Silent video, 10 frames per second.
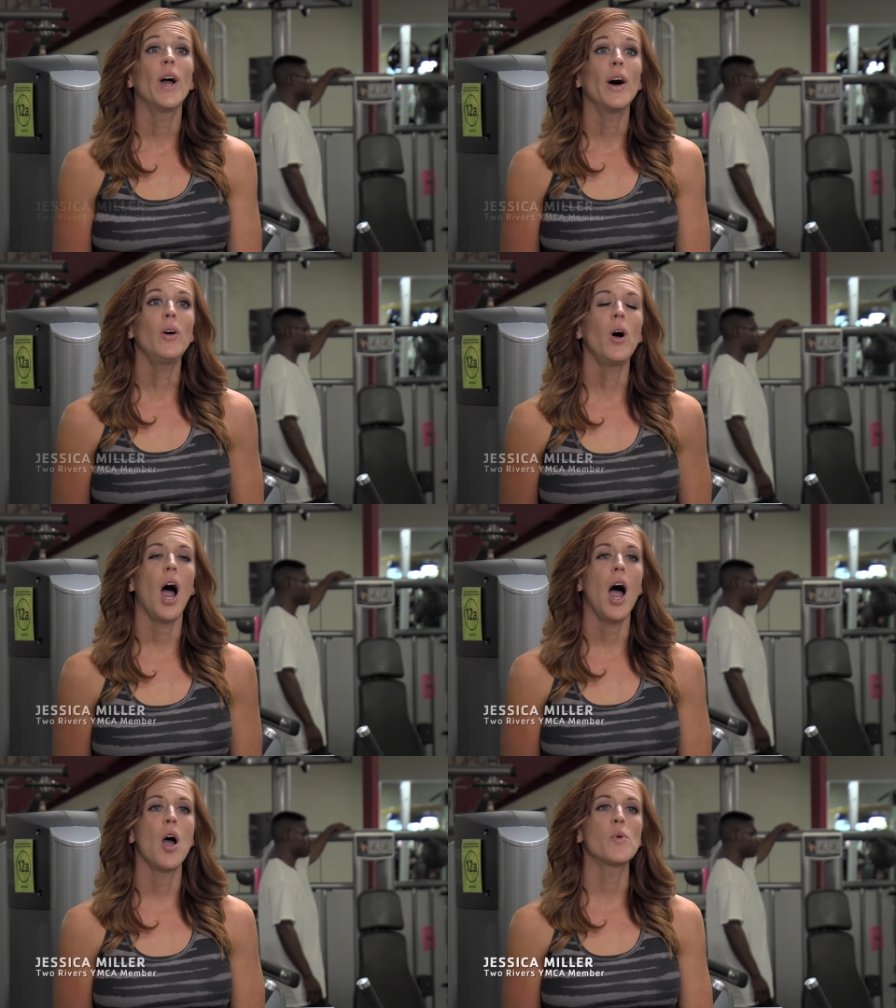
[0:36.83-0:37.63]
Well,
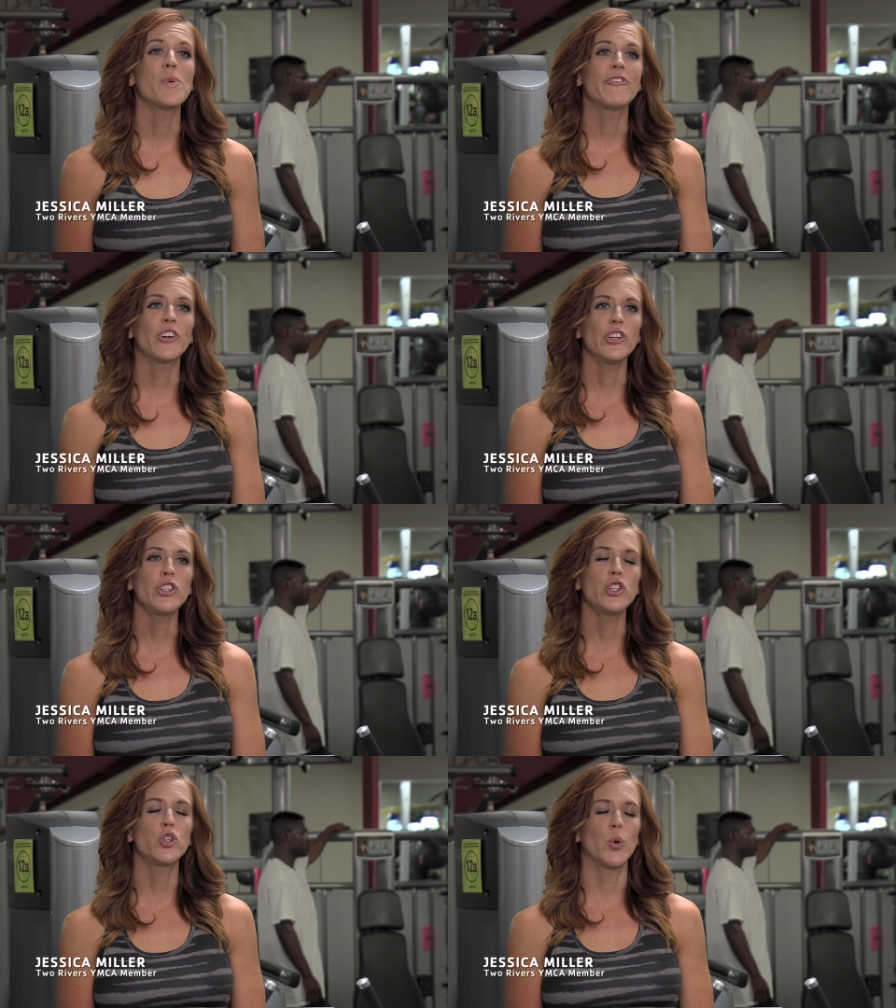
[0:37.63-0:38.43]
uh, when we
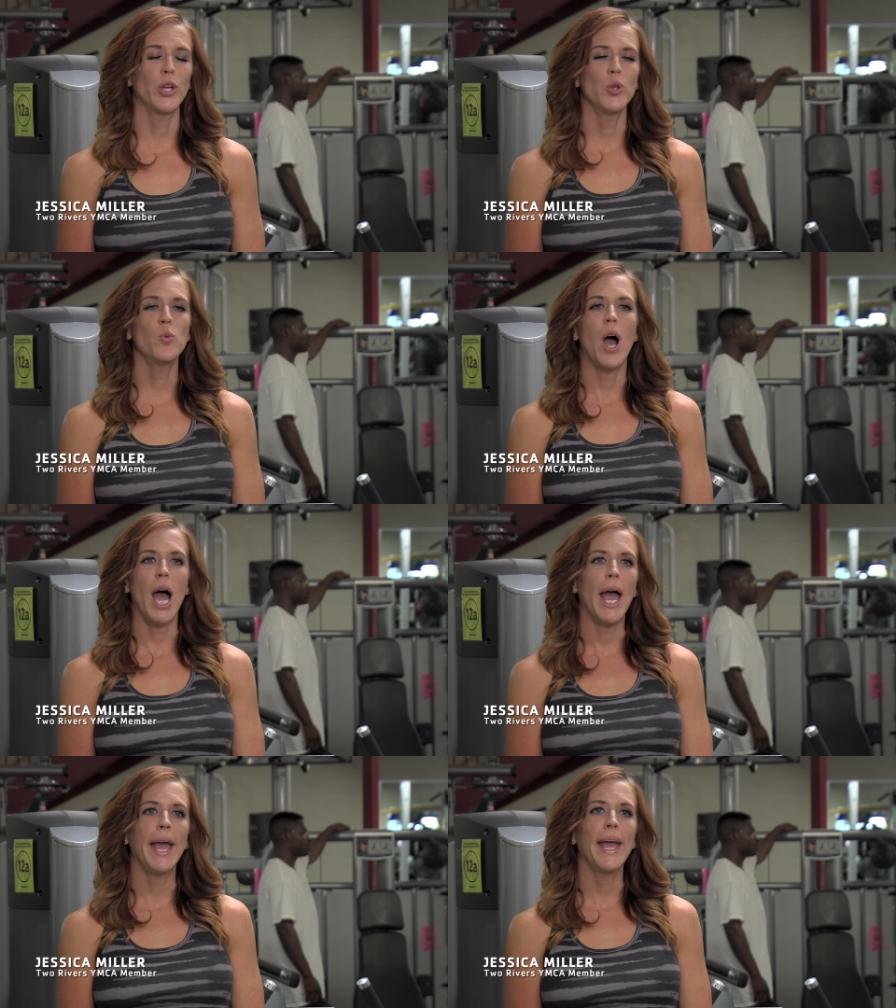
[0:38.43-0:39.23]
first joined the
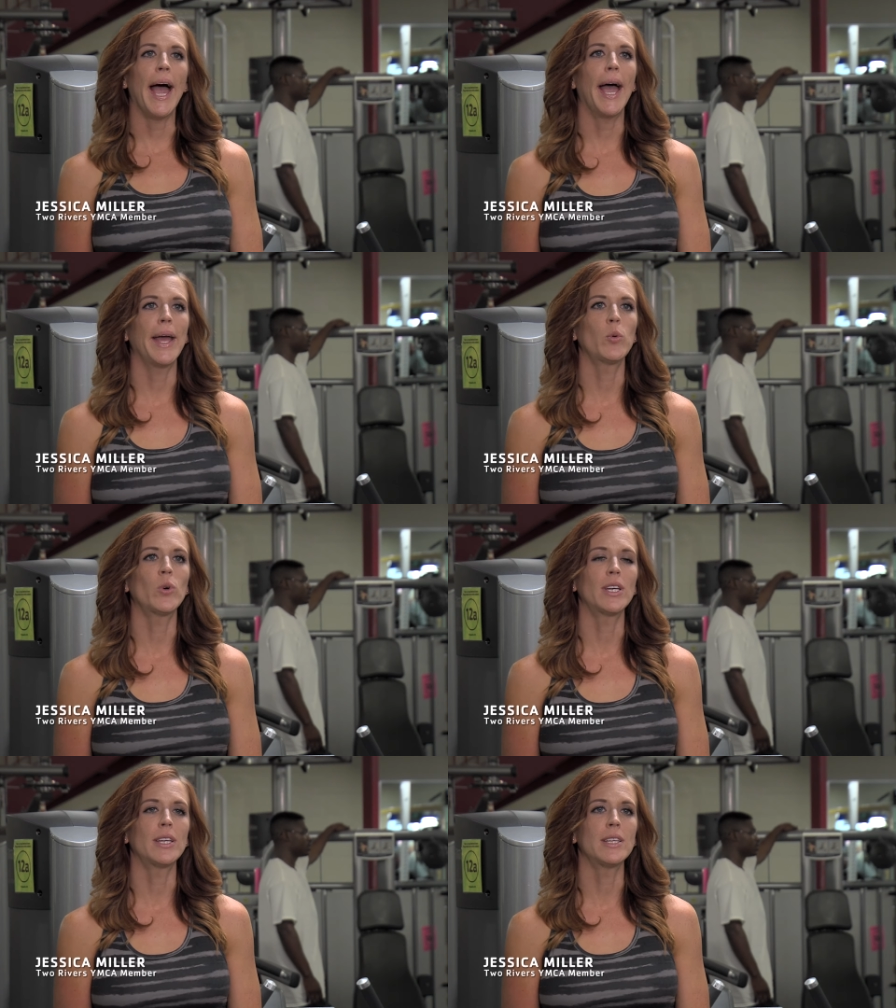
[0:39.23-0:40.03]
Y, I
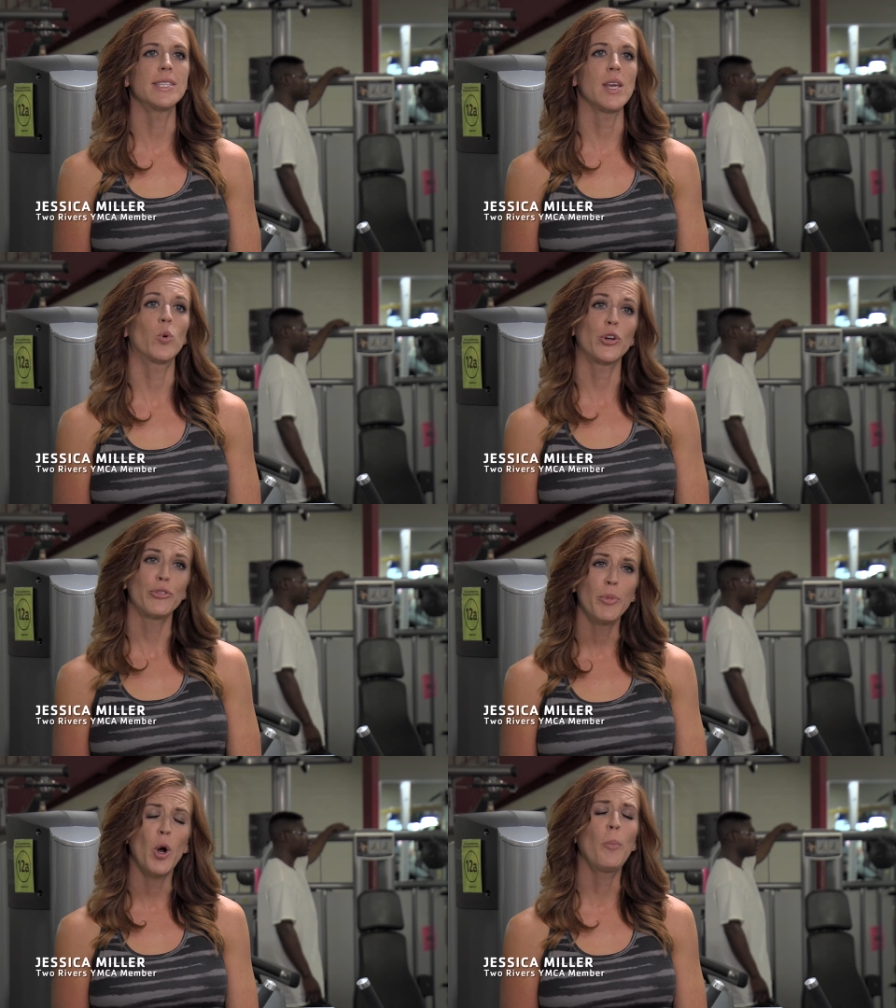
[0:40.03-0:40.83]
was a work
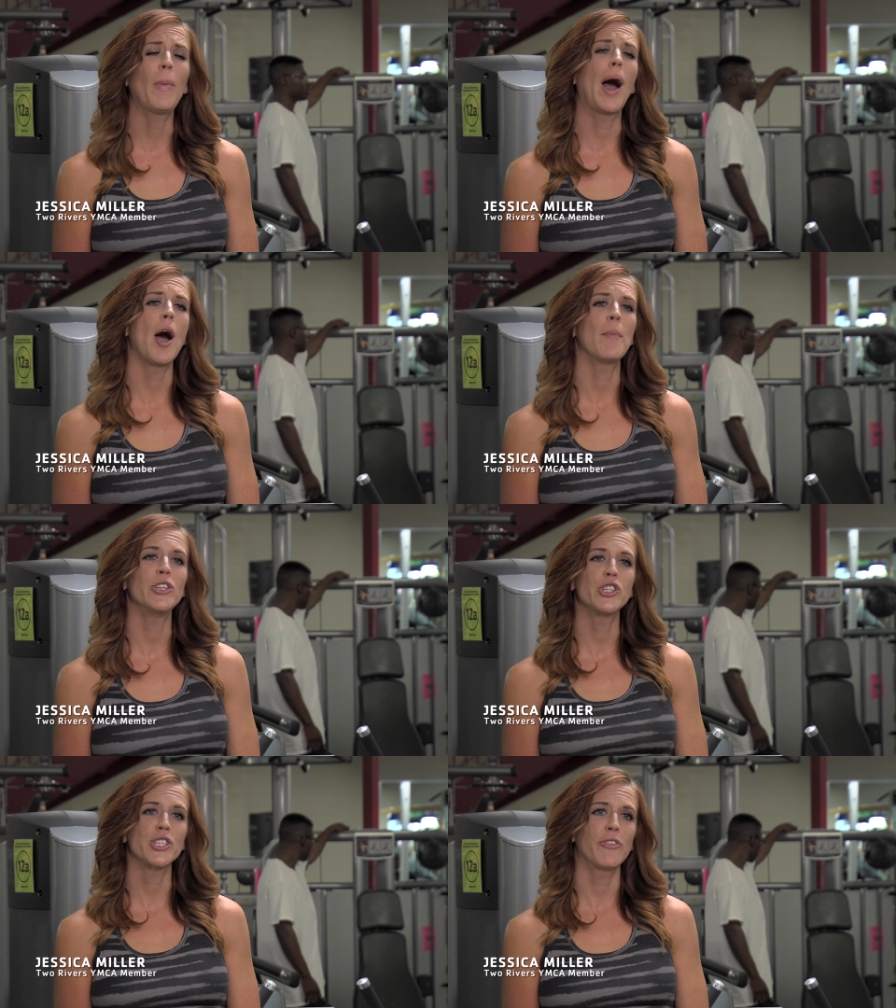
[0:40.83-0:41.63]
from home mom.
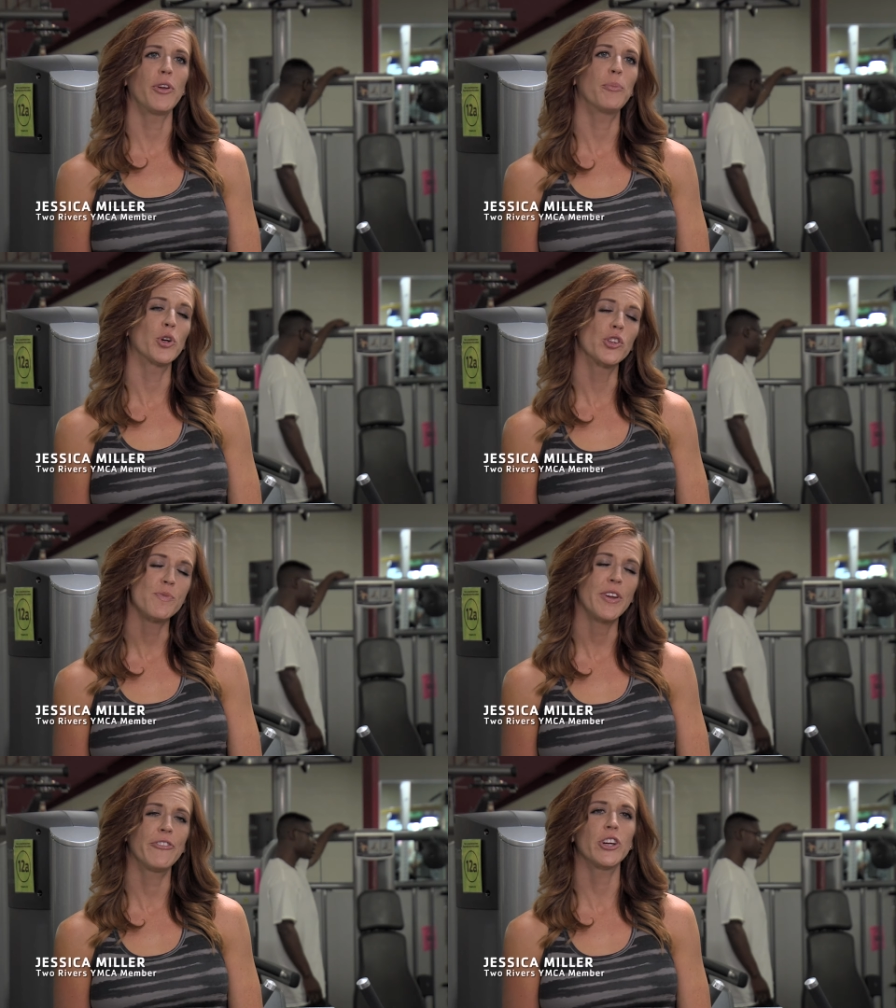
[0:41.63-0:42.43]
I'd just given birth to
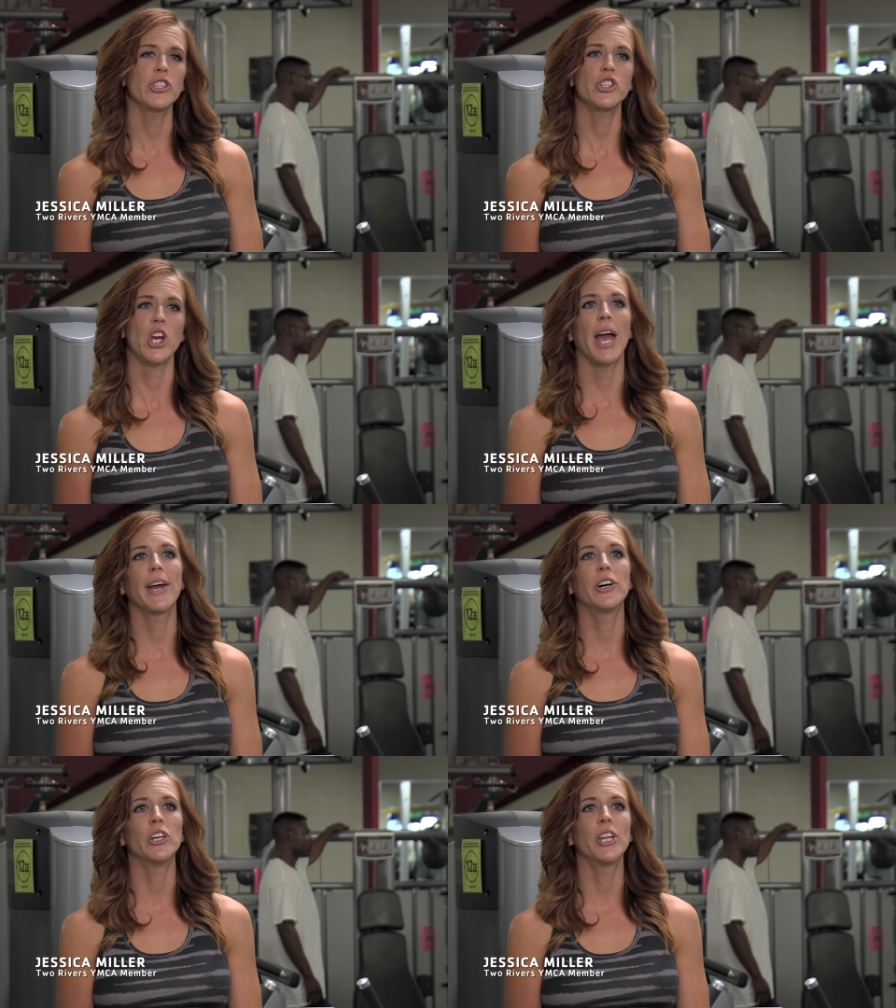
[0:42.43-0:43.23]
my first
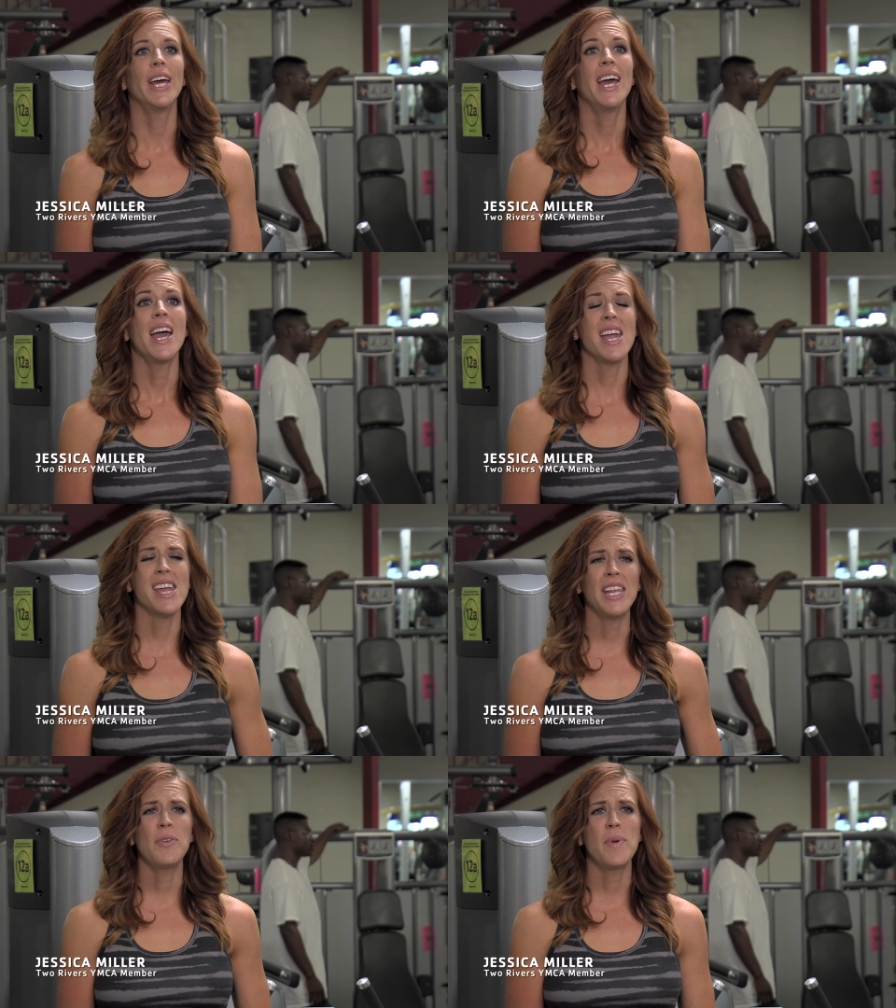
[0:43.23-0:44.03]
child. I
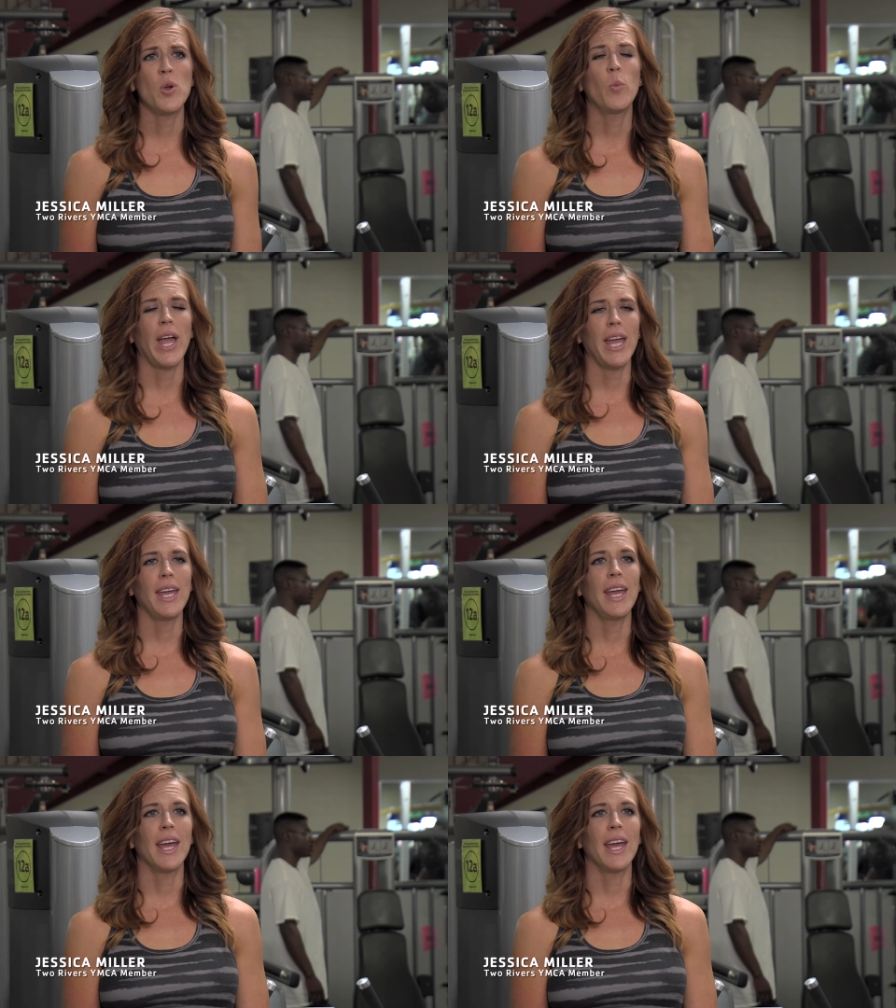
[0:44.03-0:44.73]
gained a bit of weight